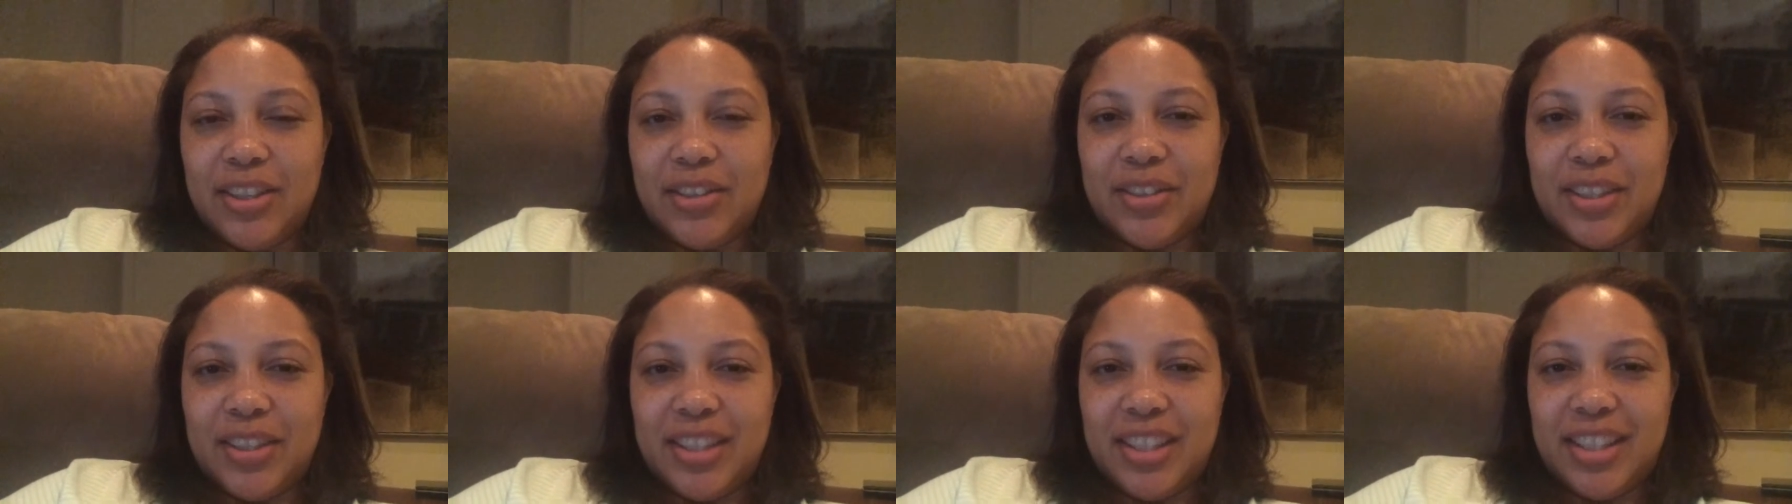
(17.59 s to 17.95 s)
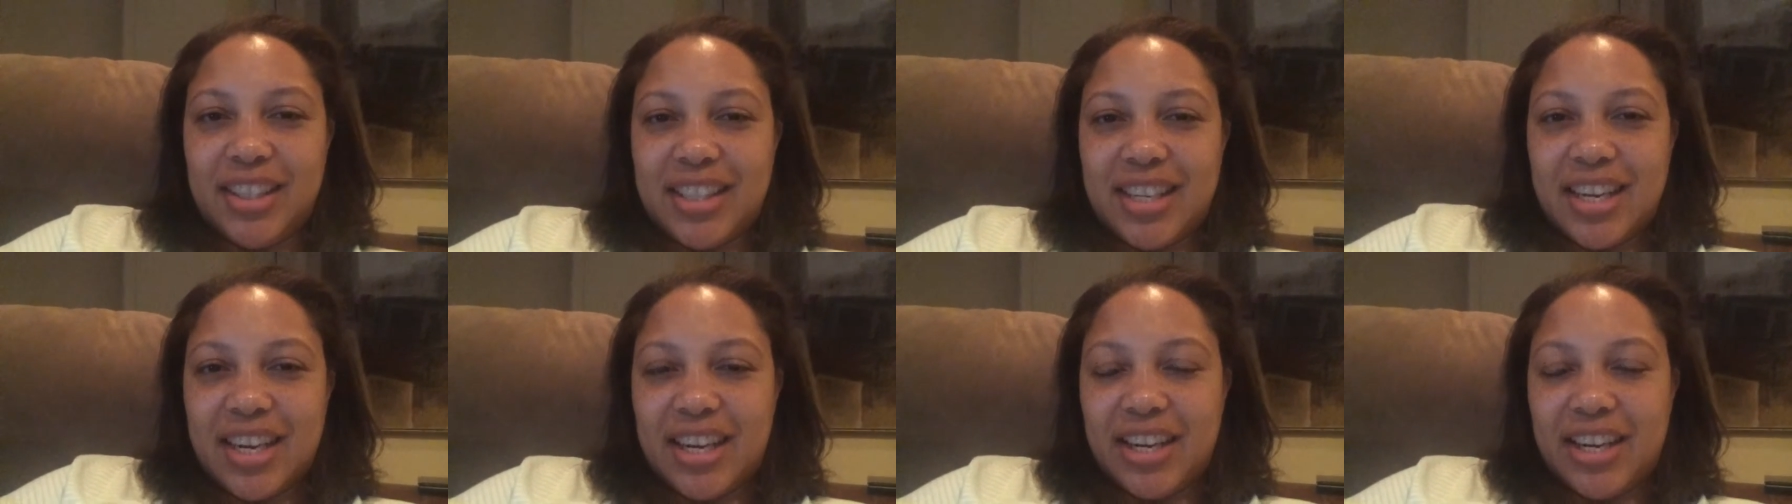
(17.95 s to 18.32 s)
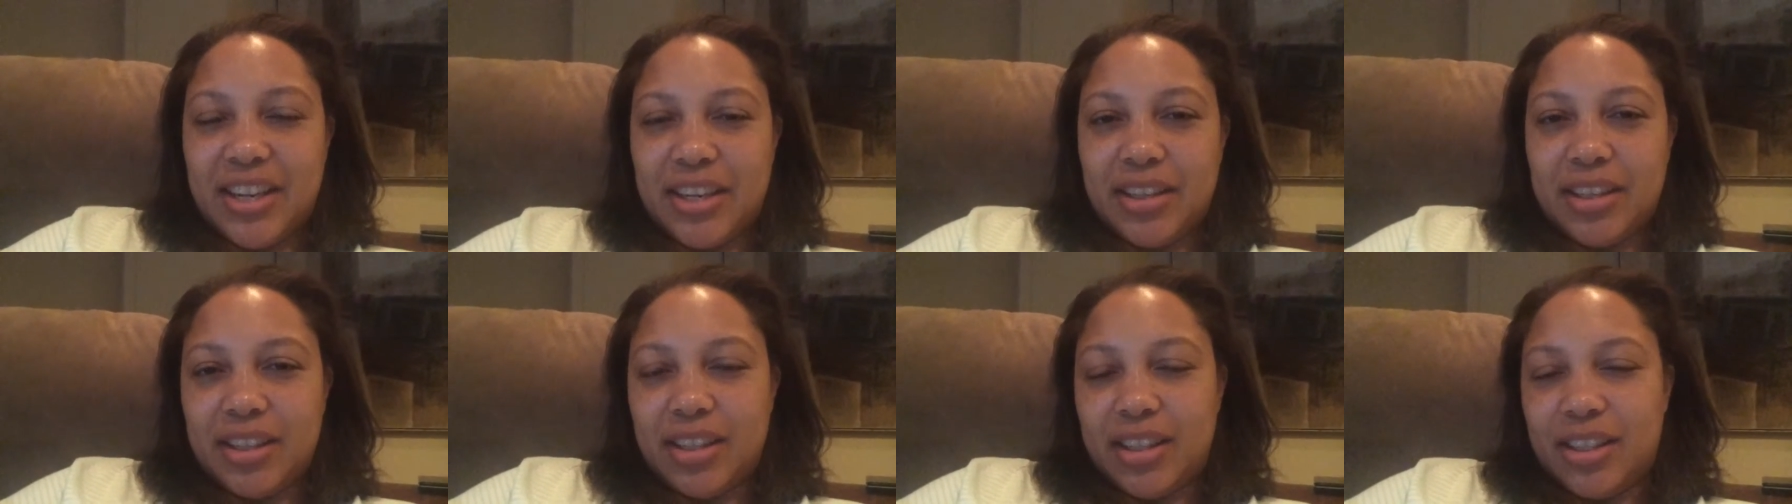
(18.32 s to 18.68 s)
Really
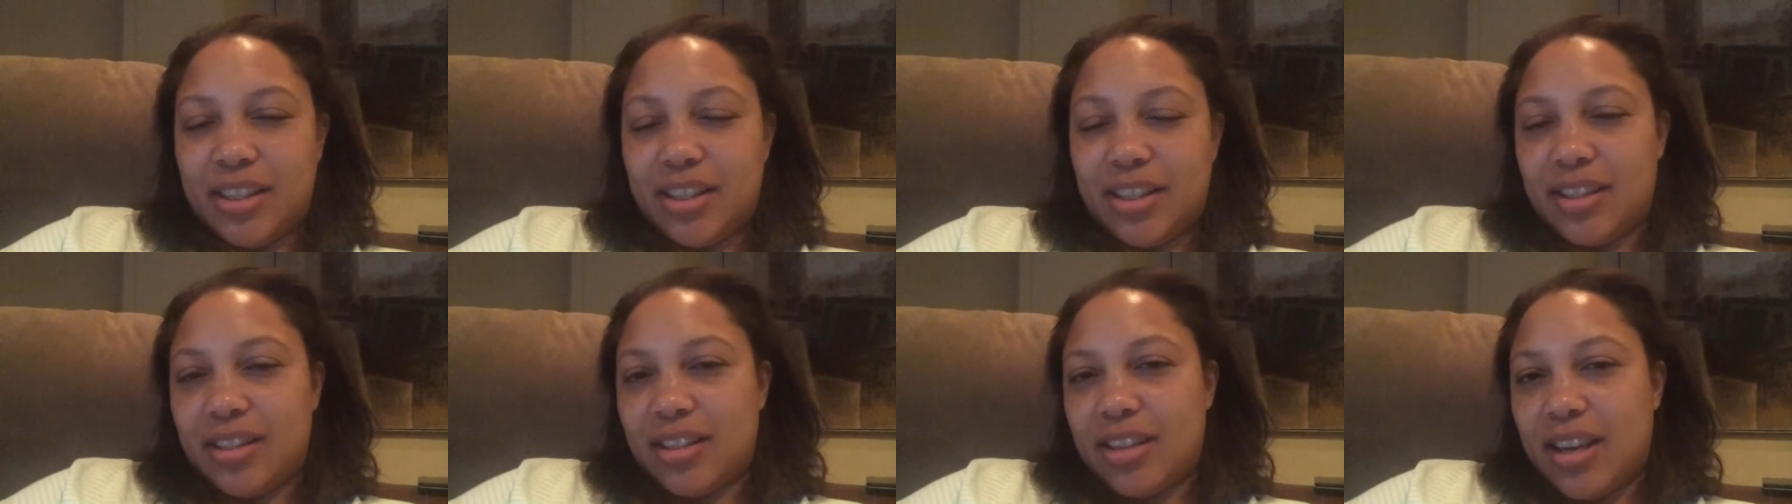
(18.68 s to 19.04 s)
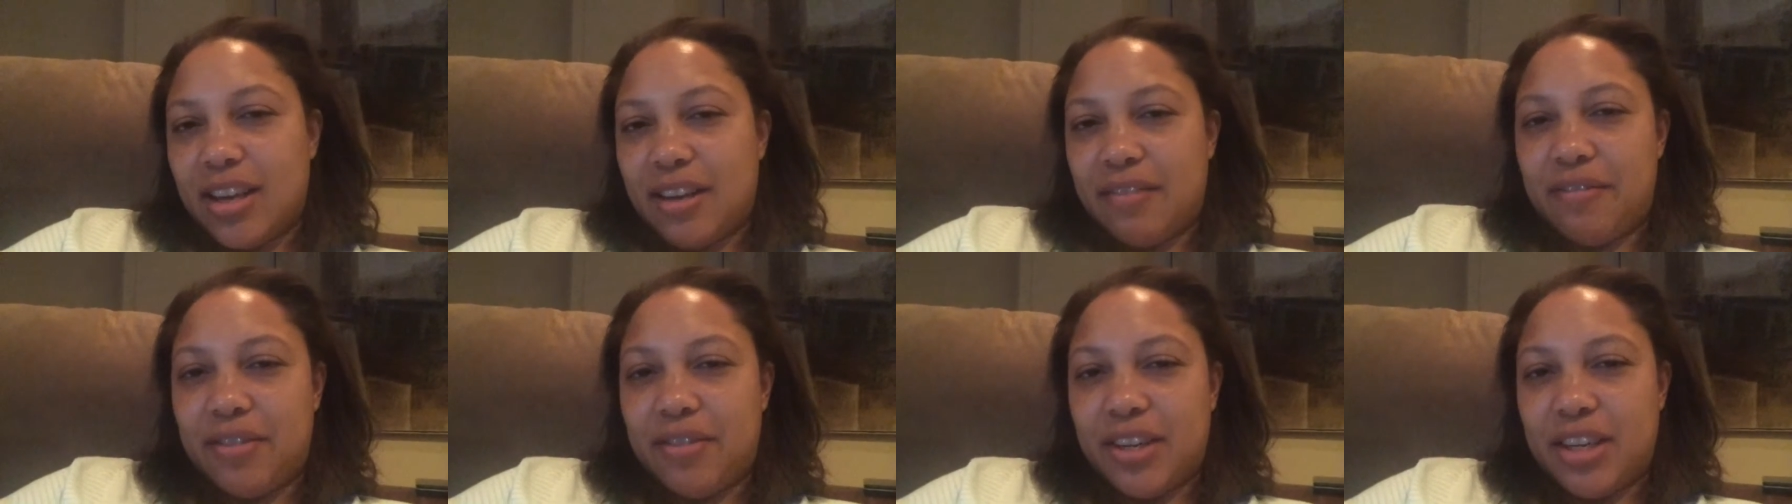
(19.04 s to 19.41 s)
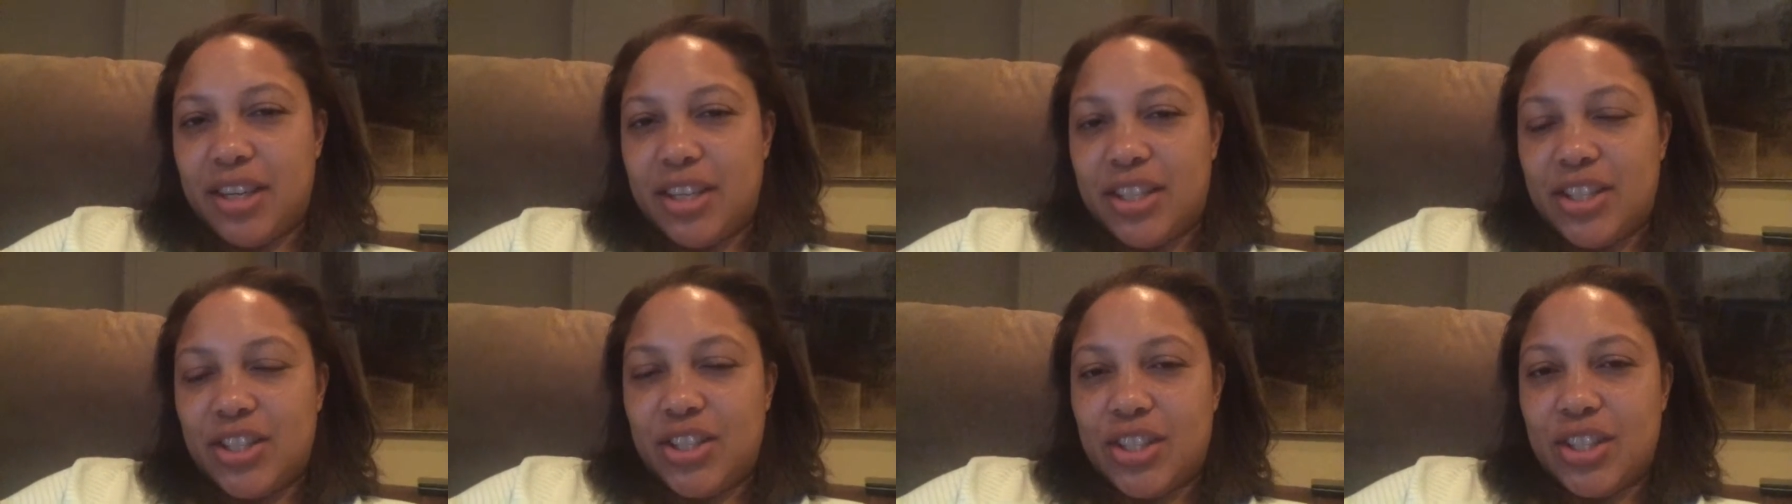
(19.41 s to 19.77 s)
tired. I just got
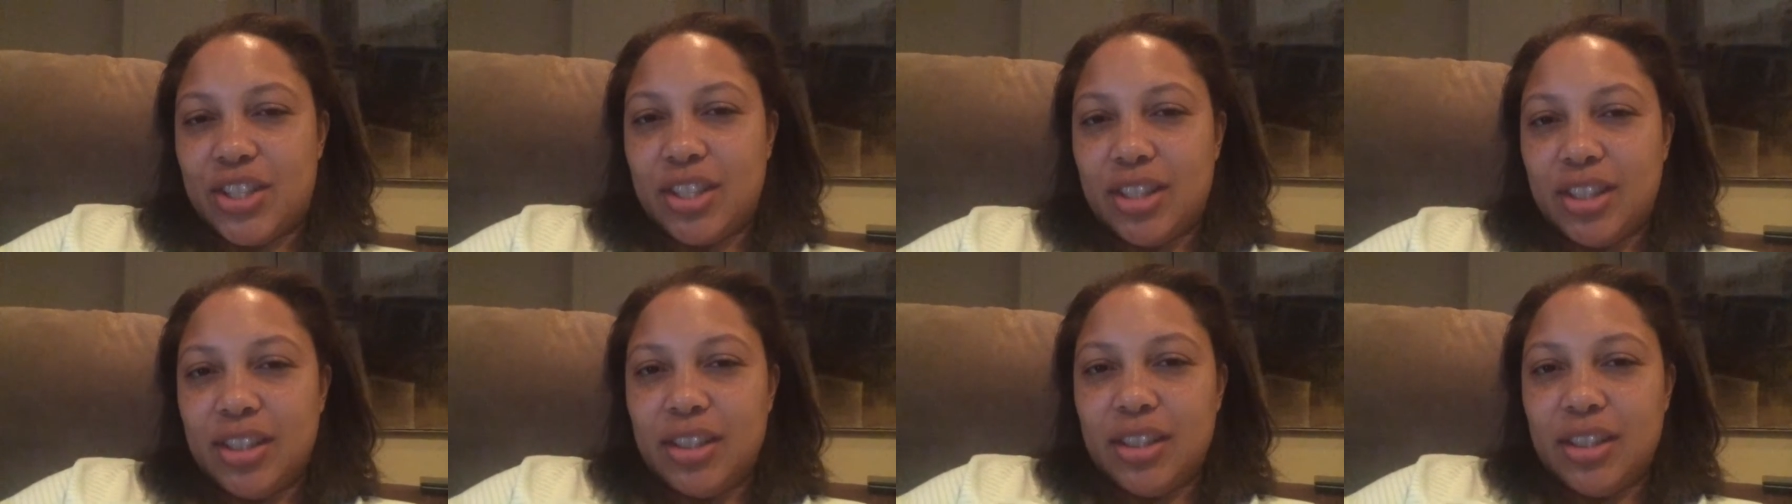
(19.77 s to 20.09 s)
finished